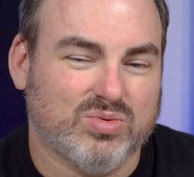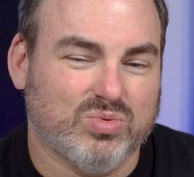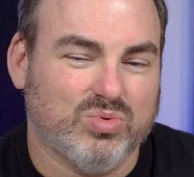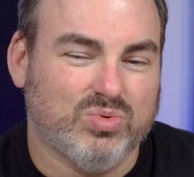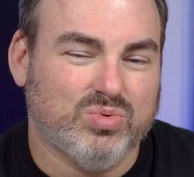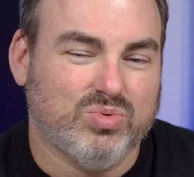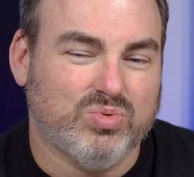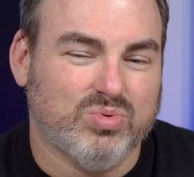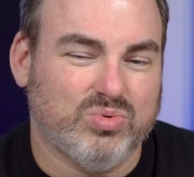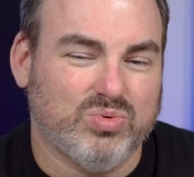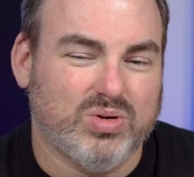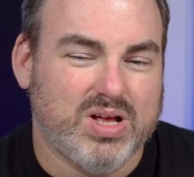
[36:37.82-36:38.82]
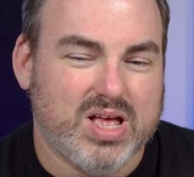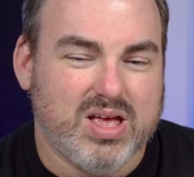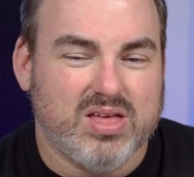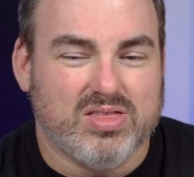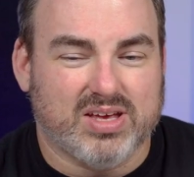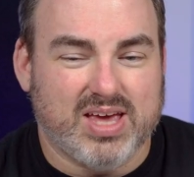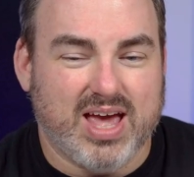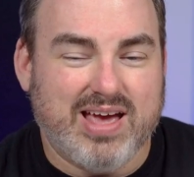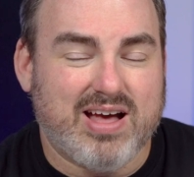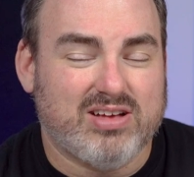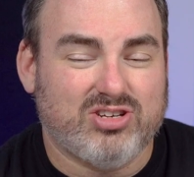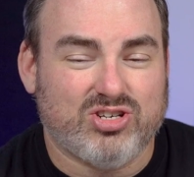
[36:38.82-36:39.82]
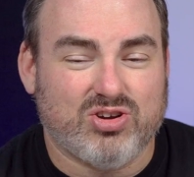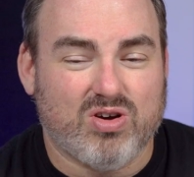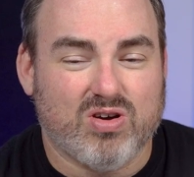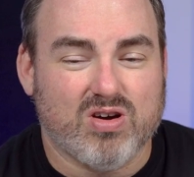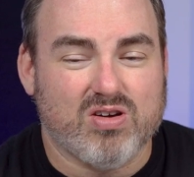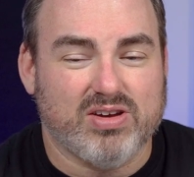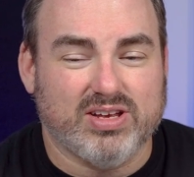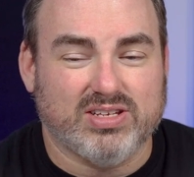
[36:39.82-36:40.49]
Ooh. The Chaos Shard